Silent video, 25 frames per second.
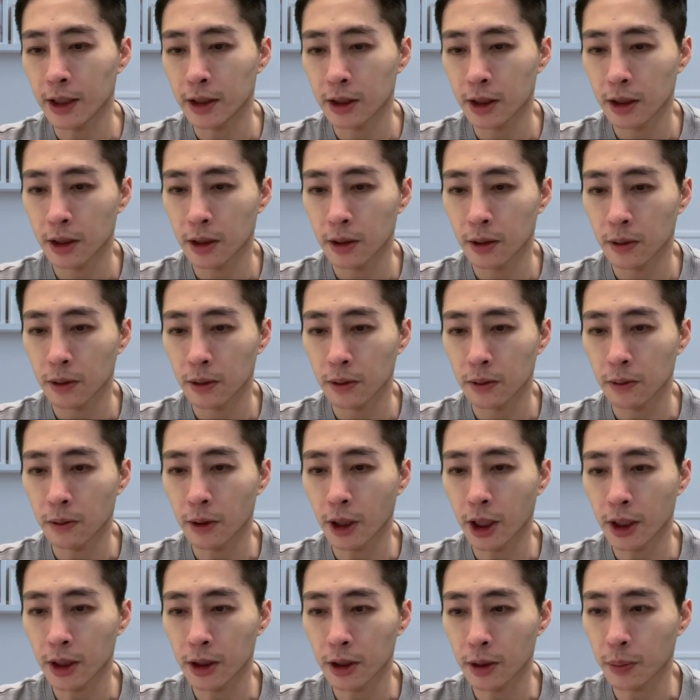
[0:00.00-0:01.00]
And
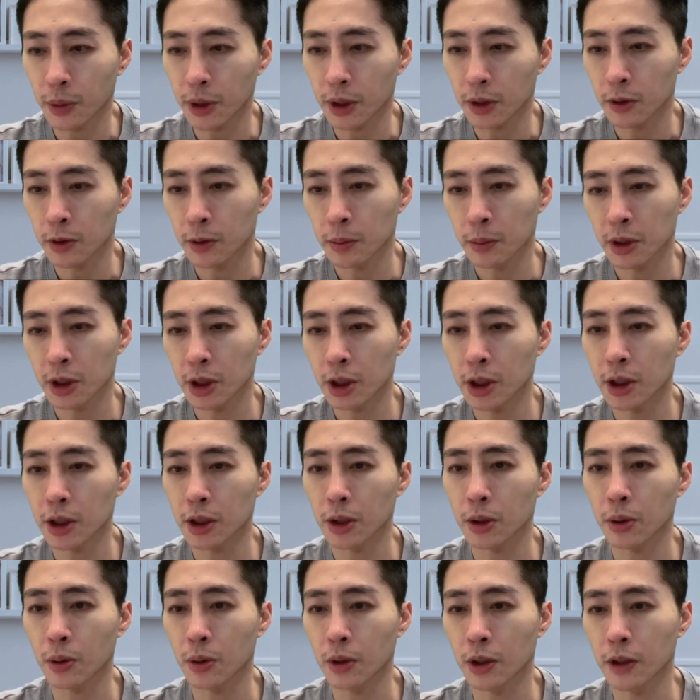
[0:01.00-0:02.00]
that's why the
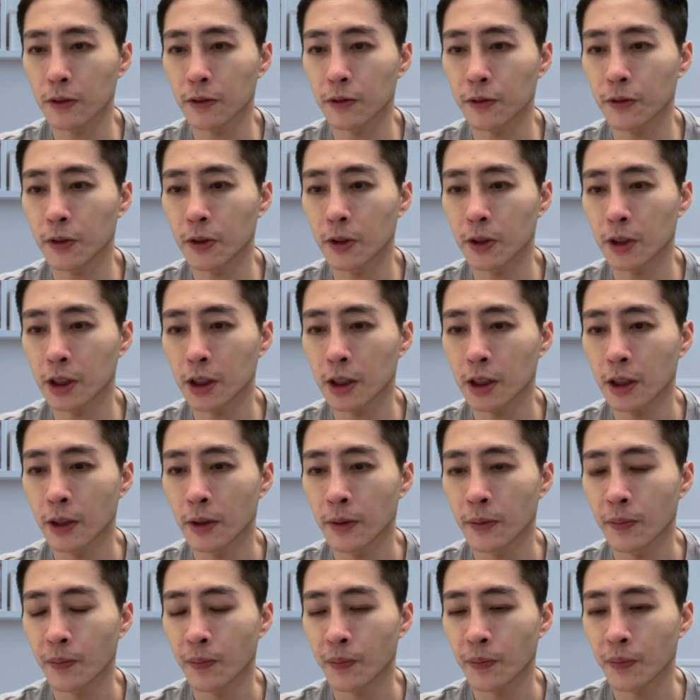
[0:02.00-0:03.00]
perimeter is
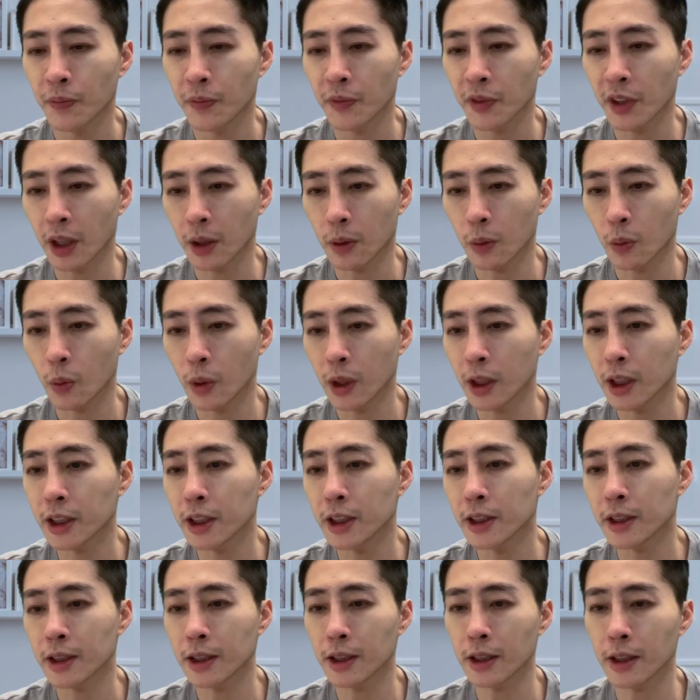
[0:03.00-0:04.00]
24.
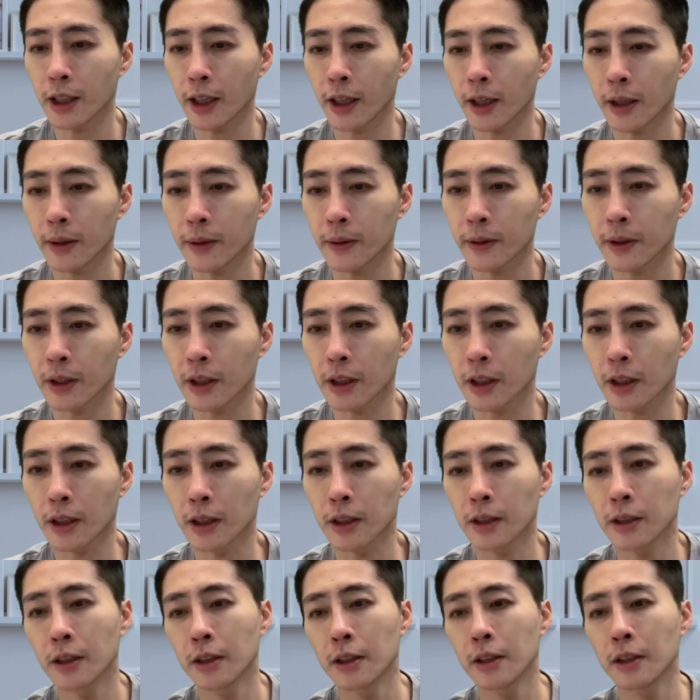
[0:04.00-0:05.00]
Now, what is the
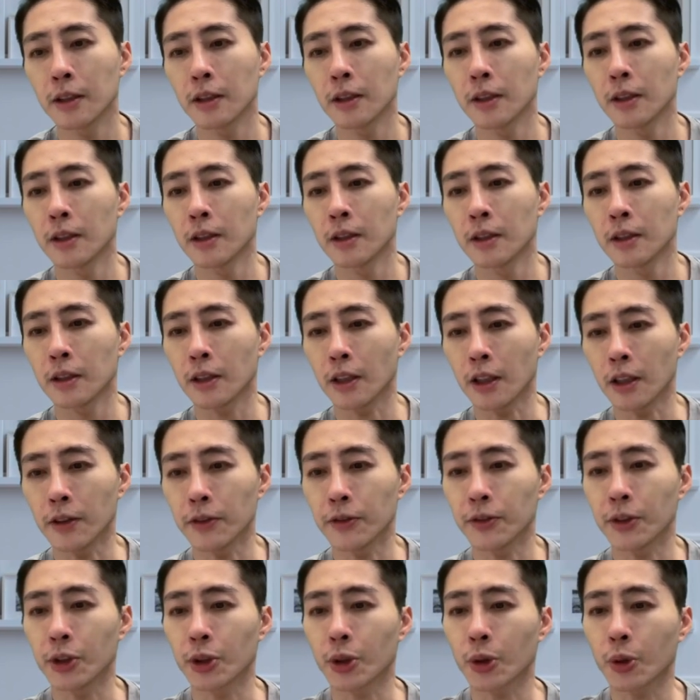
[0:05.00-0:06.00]
area
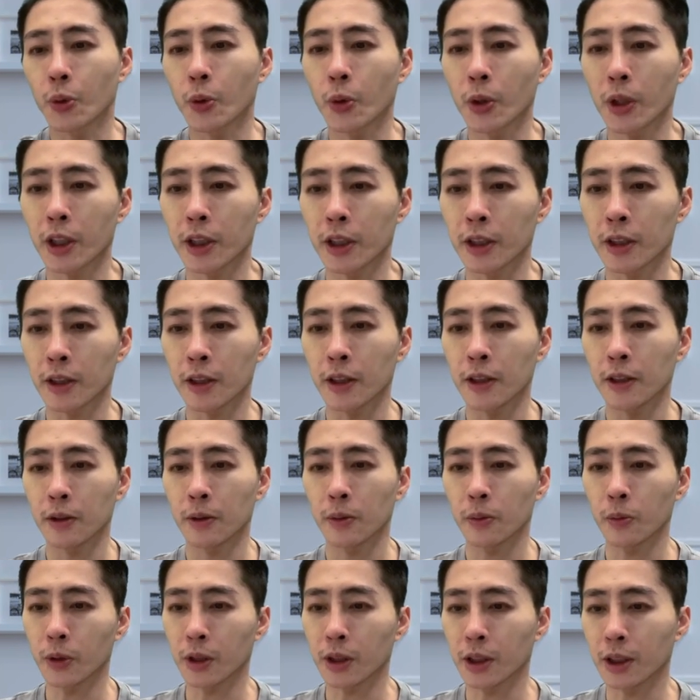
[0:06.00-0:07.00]
of the
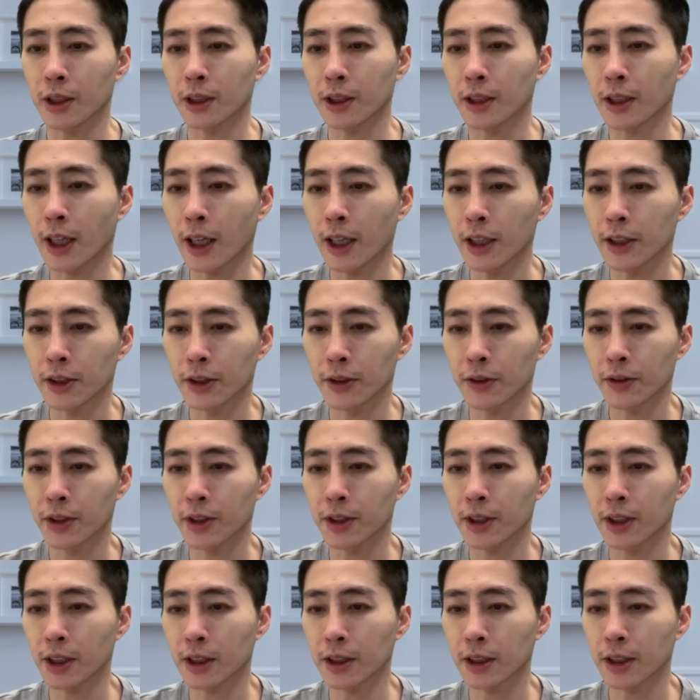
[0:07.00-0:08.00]
square with the
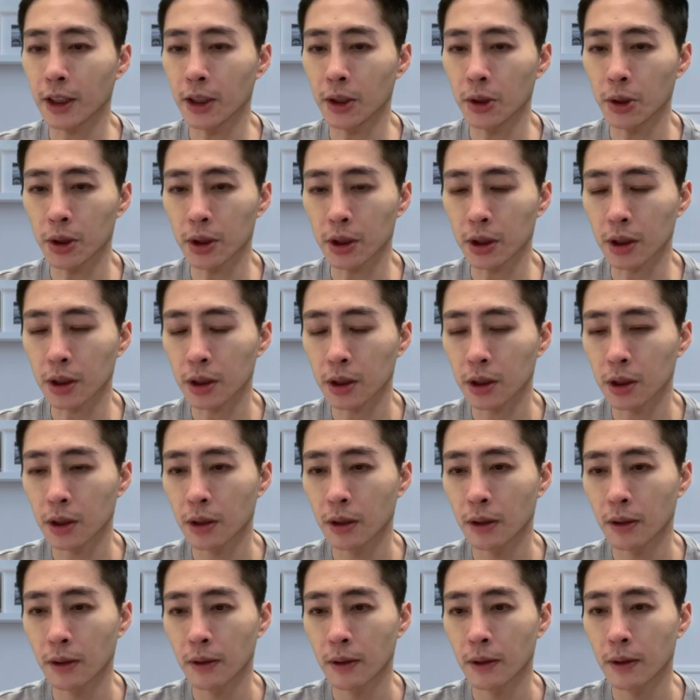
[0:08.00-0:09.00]
sides of 6
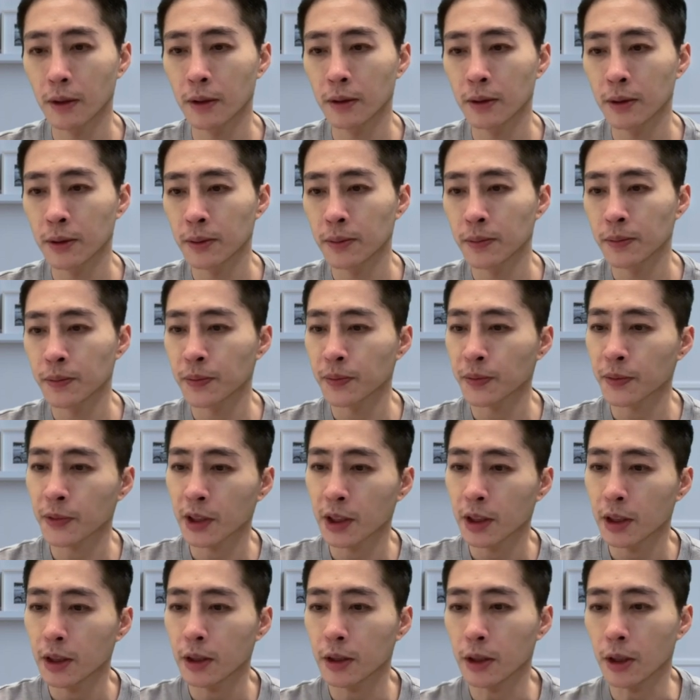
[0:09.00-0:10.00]
inches?
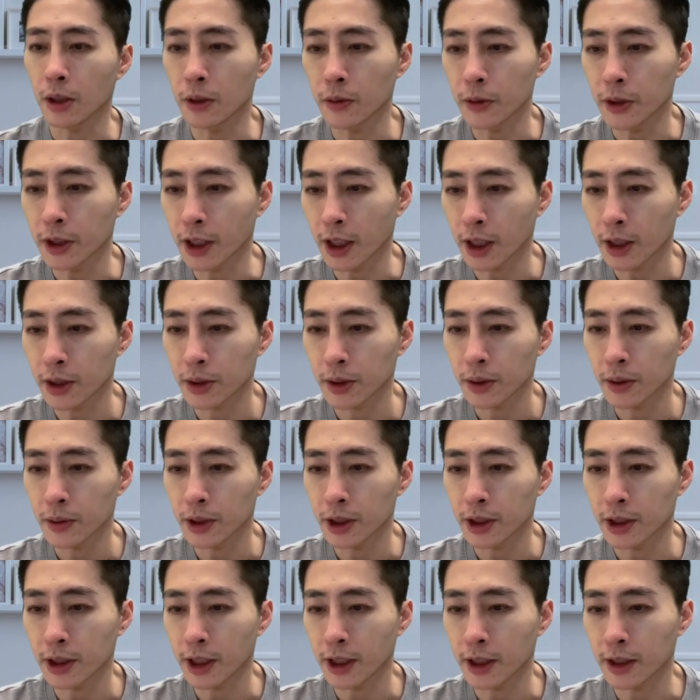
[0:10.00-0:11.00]
All we
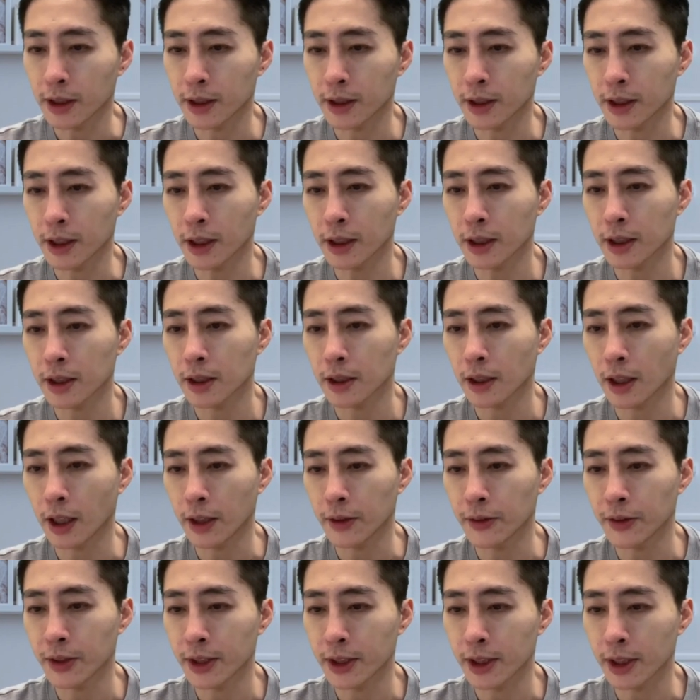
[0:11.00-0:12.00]
gotta do is take
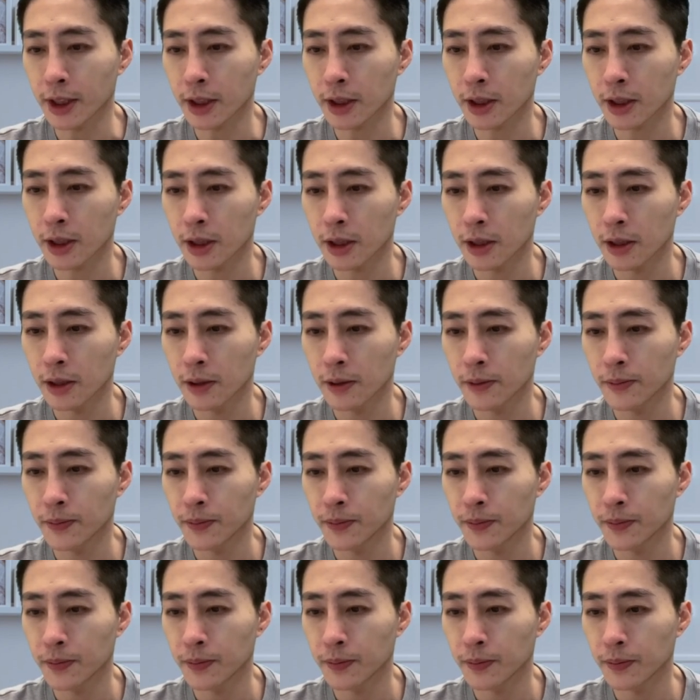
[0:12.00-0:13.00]
6 times
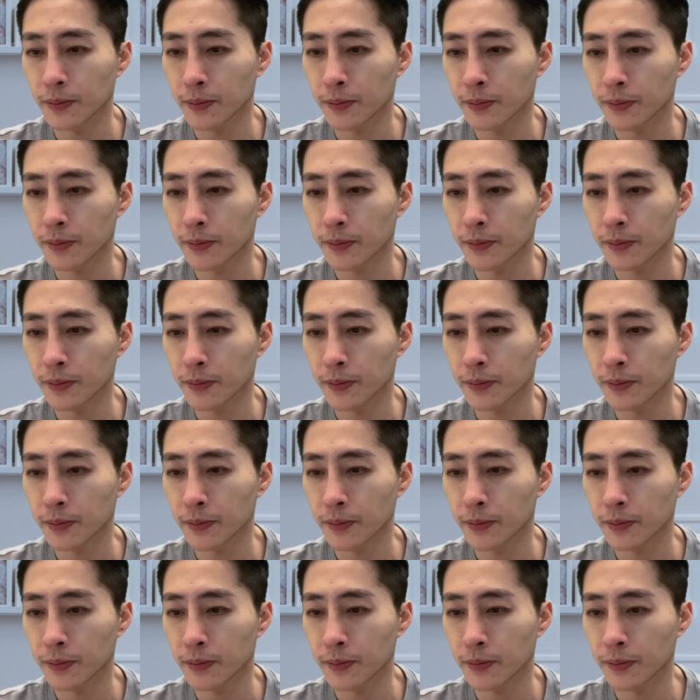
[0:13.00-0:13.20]
6.